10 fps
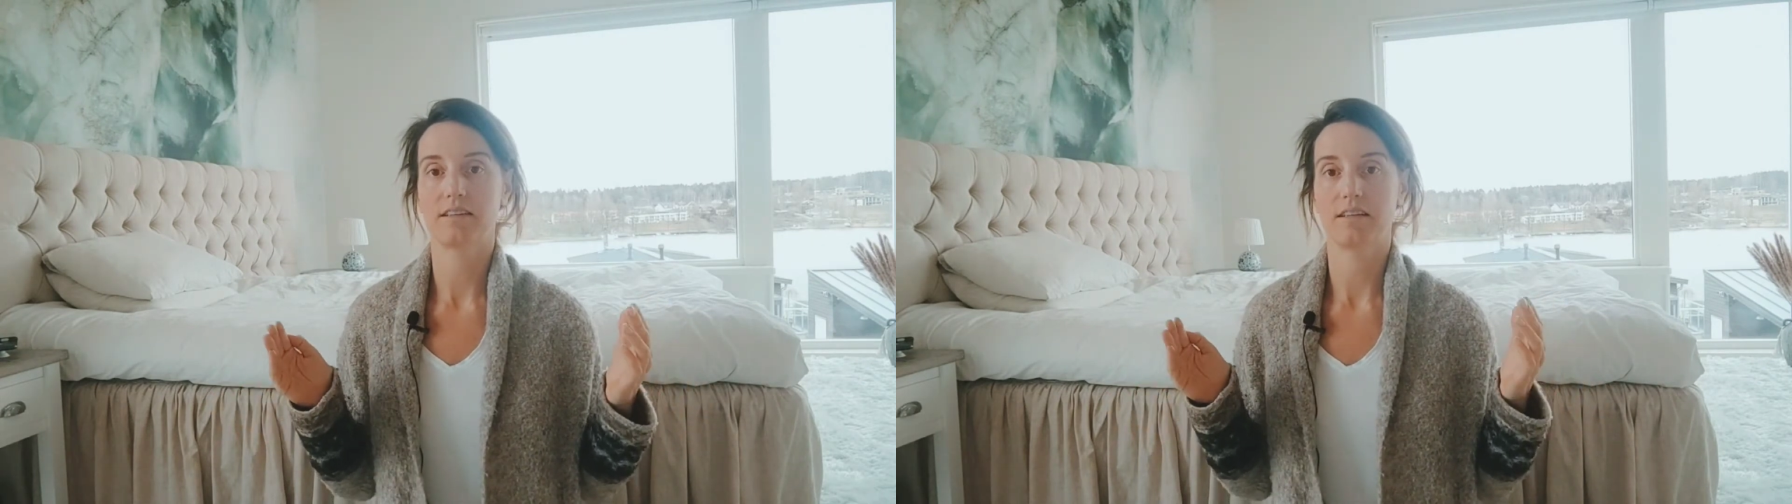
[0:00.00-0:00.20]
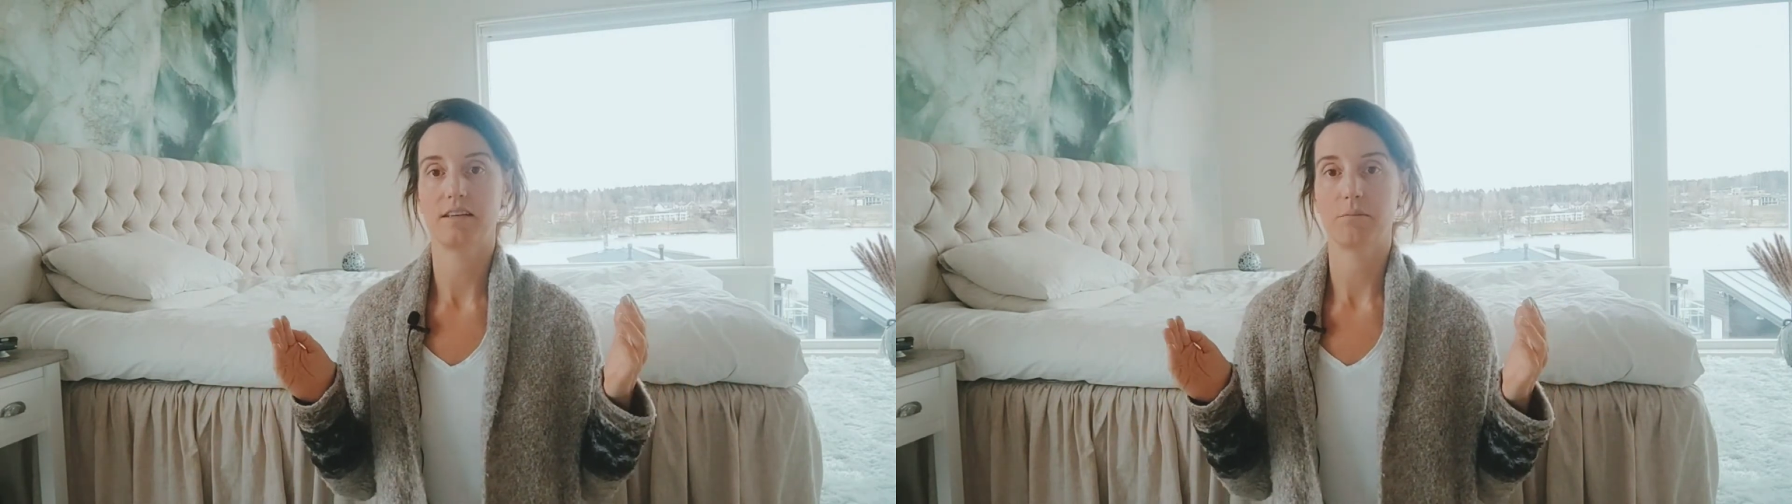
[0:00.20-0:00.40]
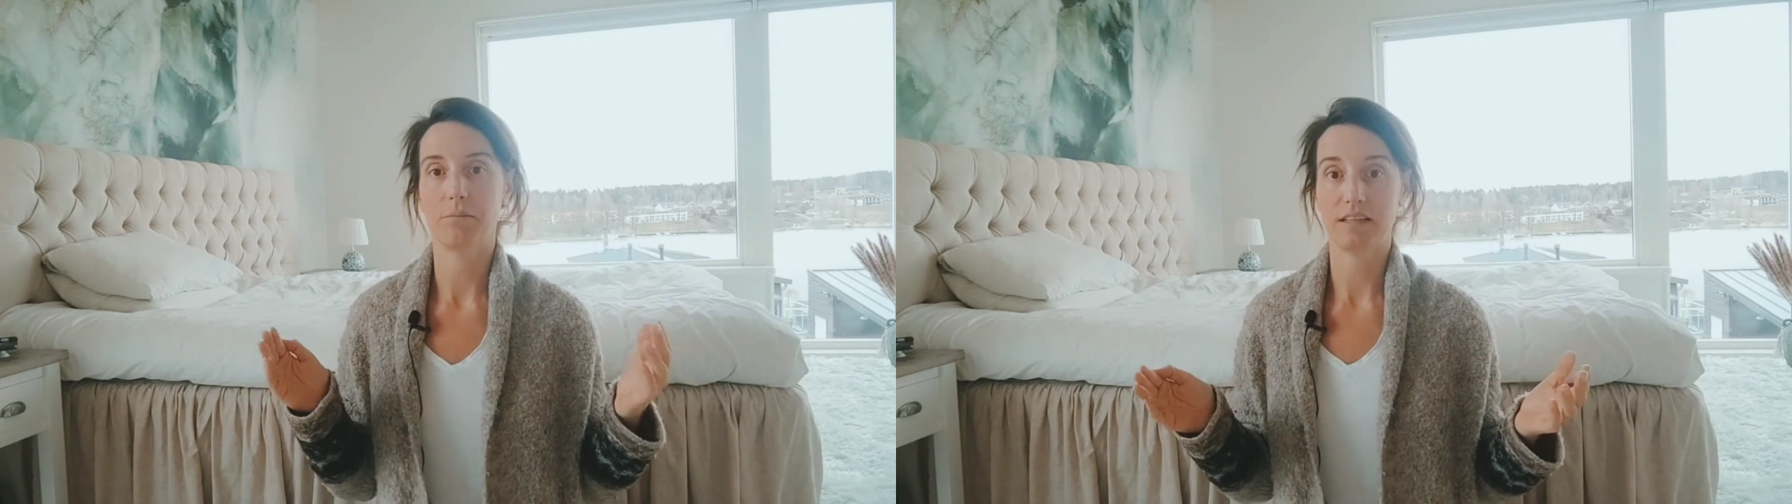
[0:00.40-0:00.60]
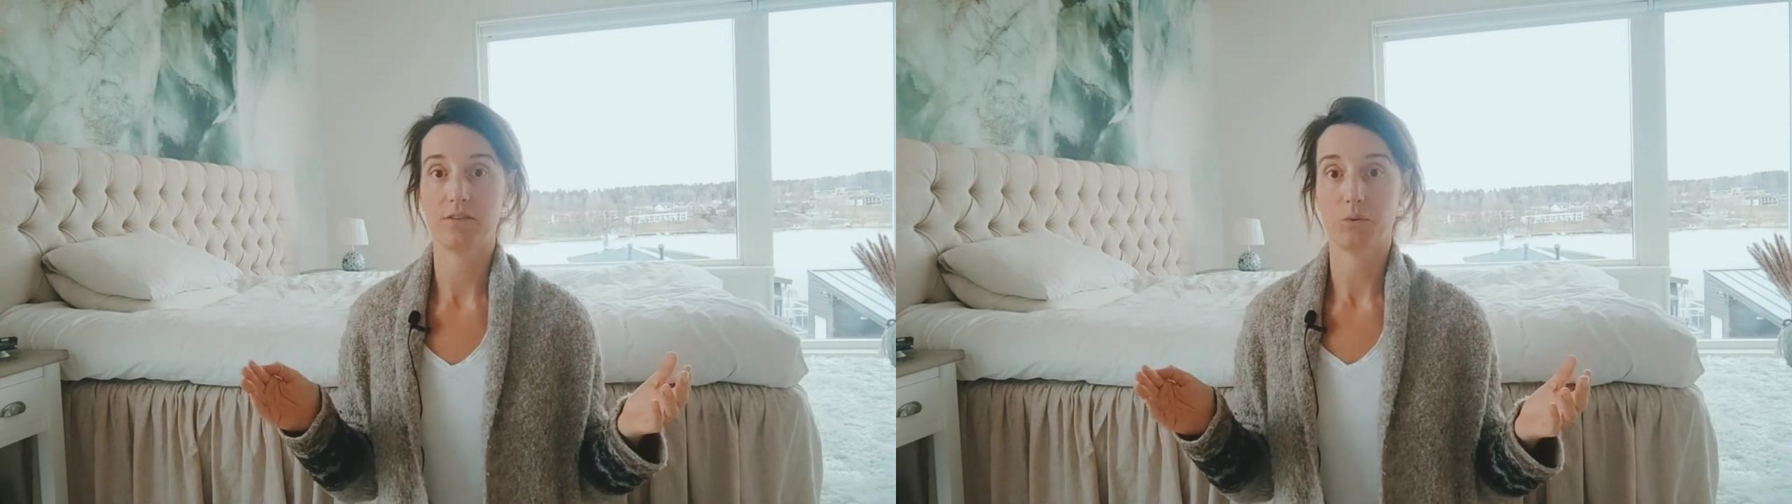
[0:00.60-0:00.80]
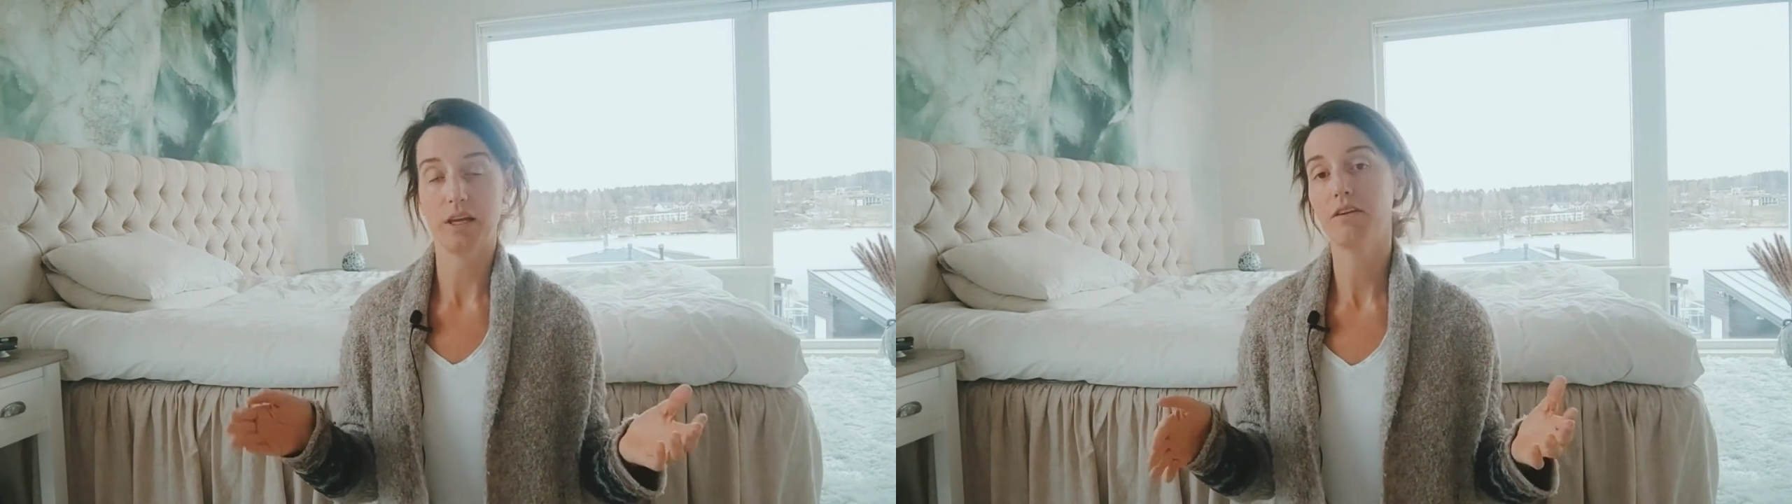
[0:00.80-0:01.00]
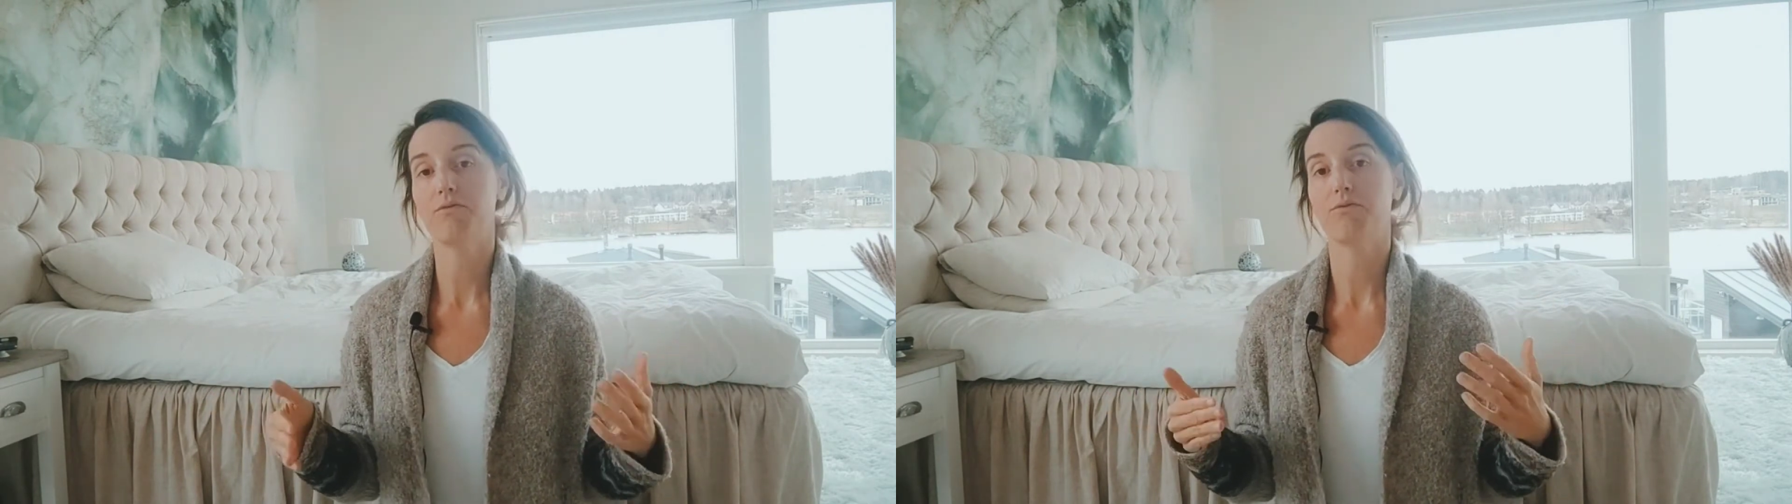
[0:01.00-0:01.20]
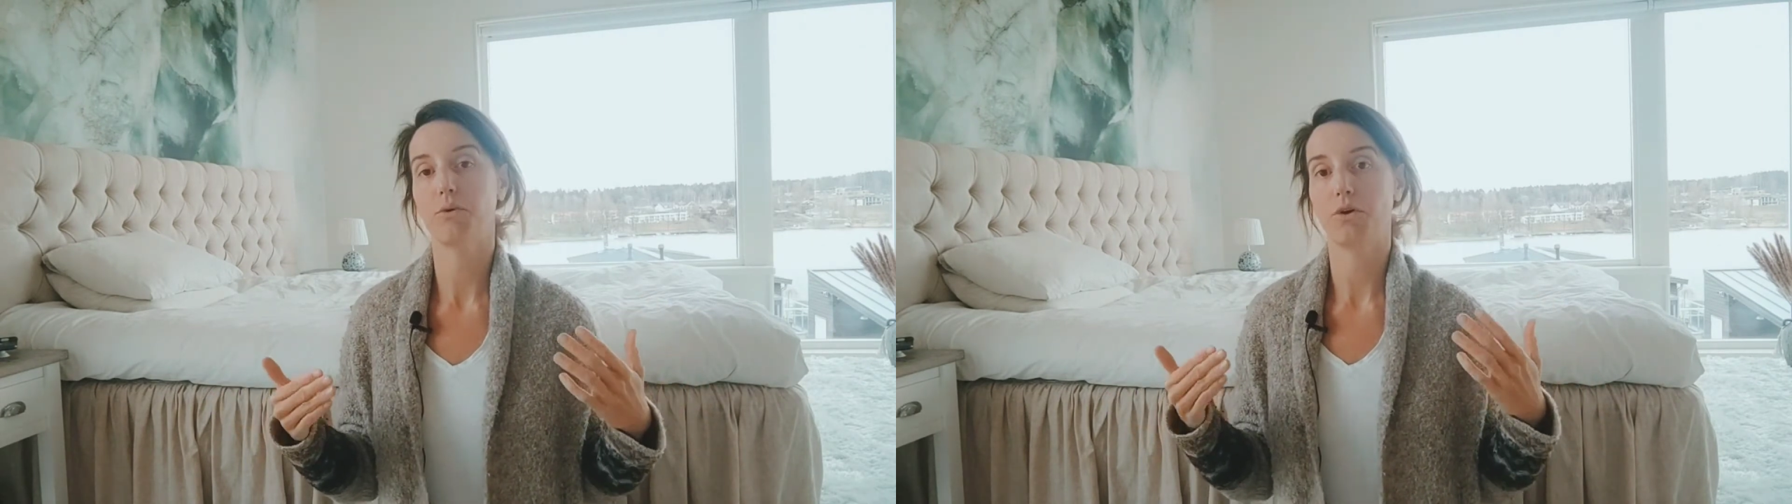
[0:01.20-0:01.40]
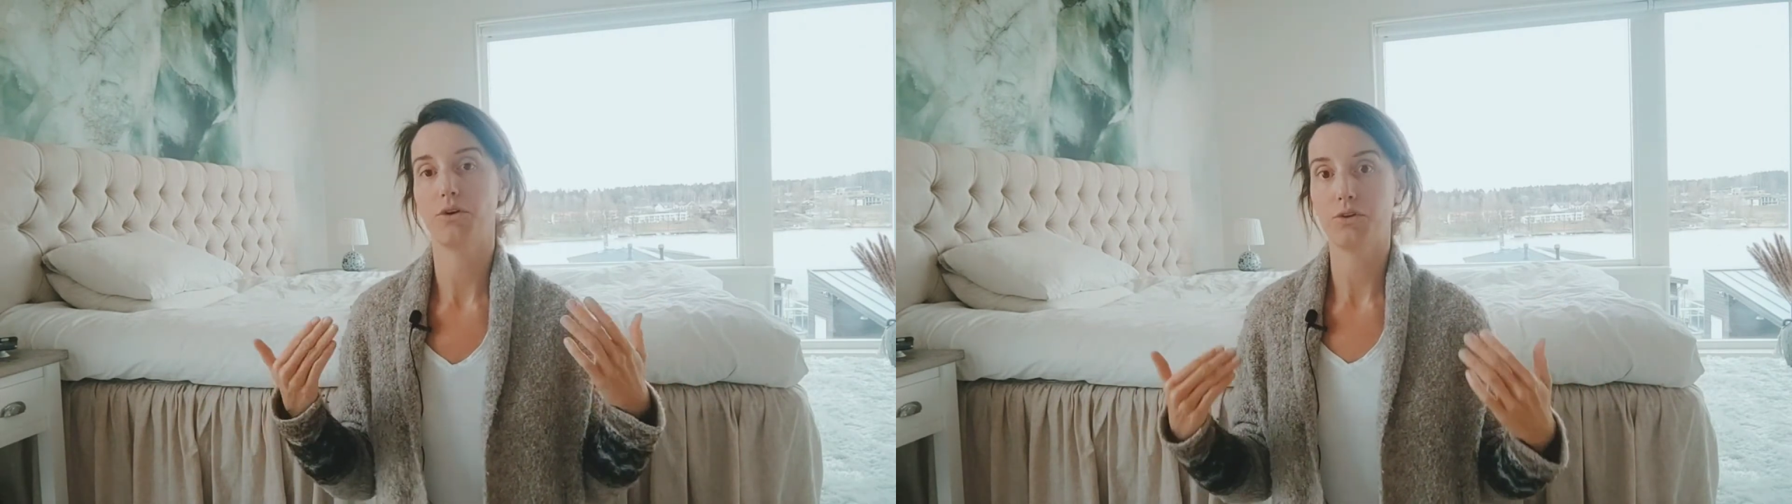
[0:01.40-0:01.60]
the best way
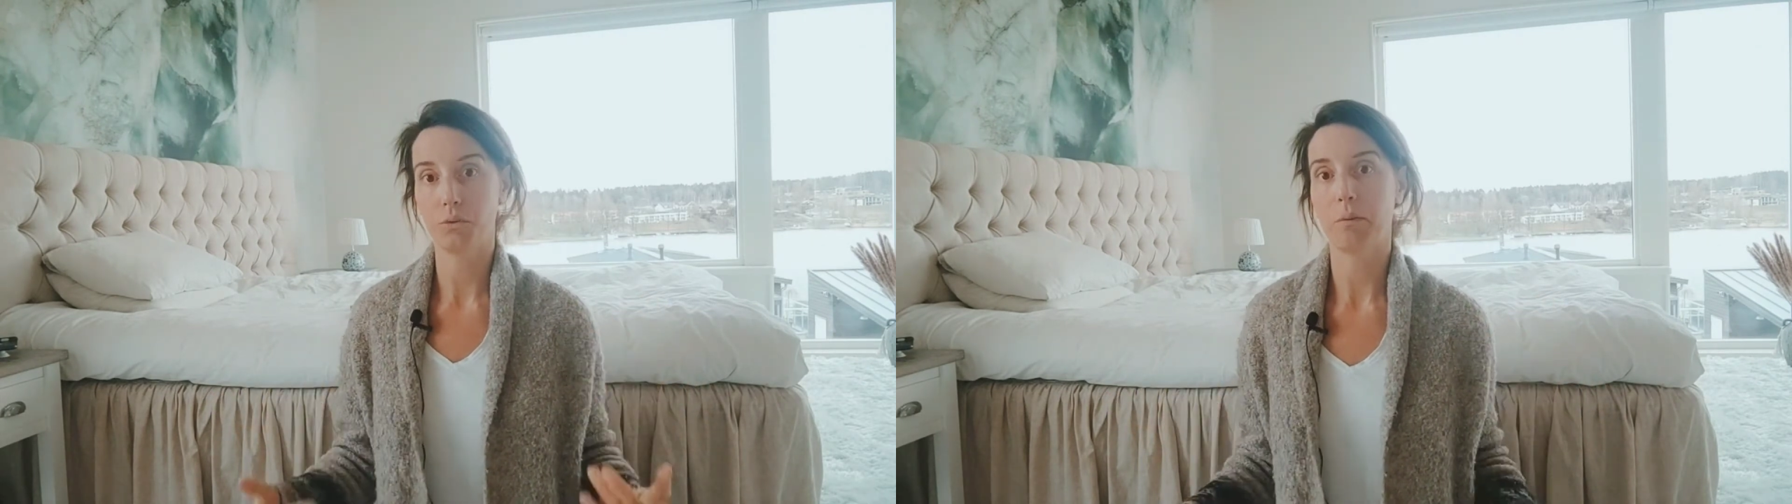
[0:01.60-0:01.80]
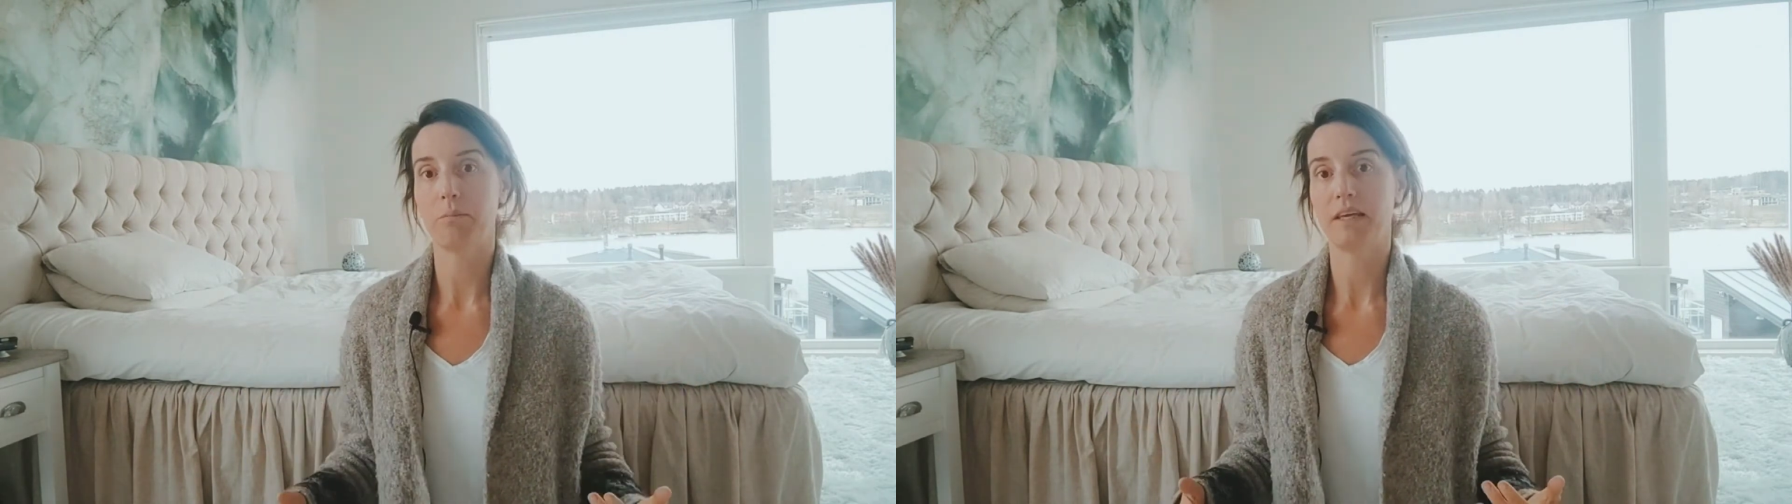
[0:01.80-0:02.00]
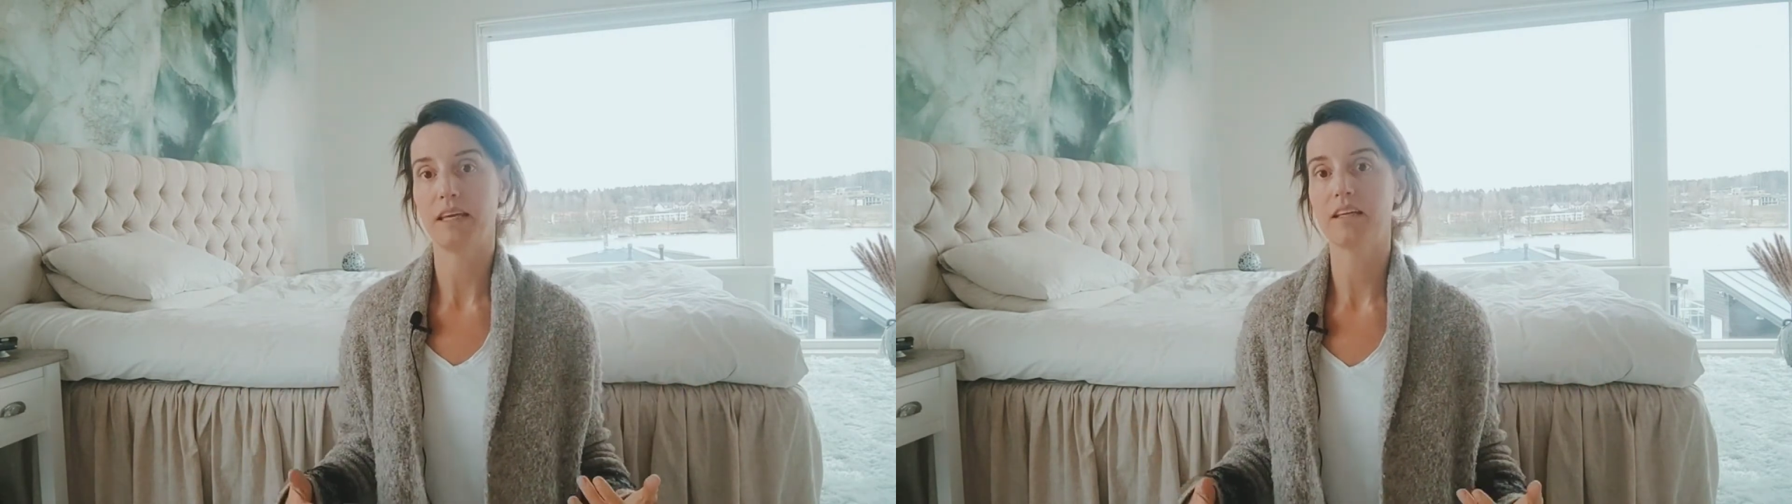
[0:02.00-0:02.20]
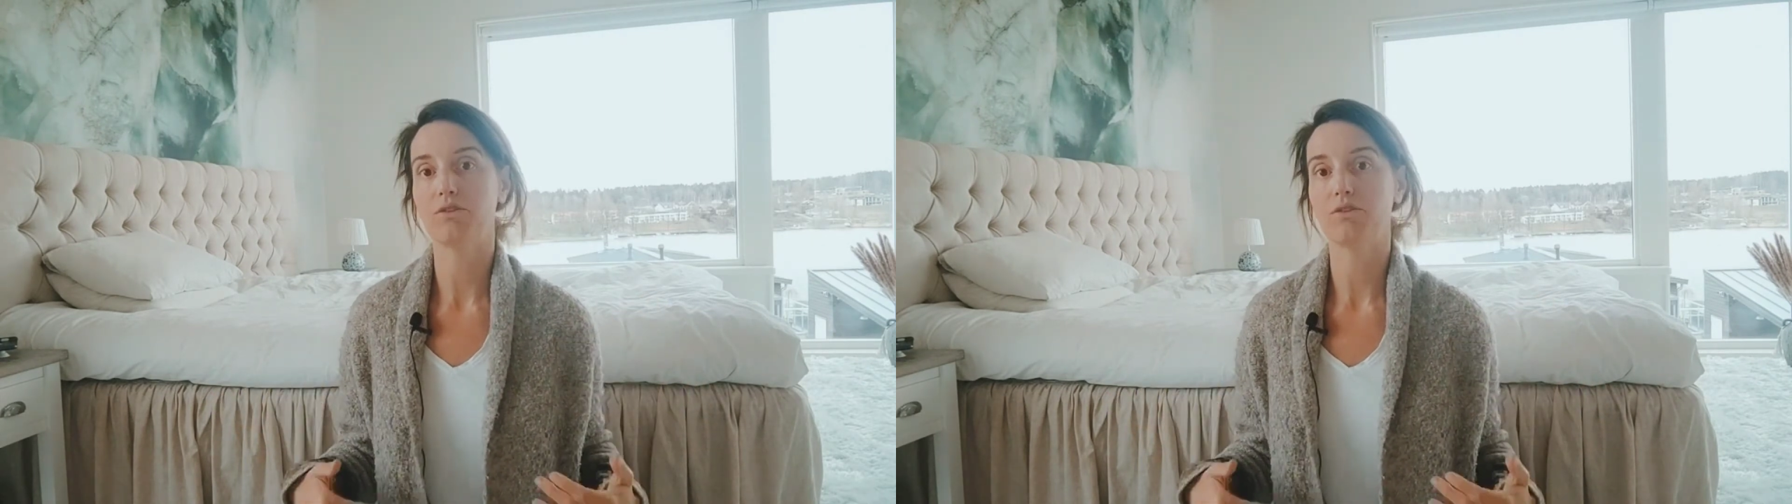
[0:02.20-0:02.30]
for a human being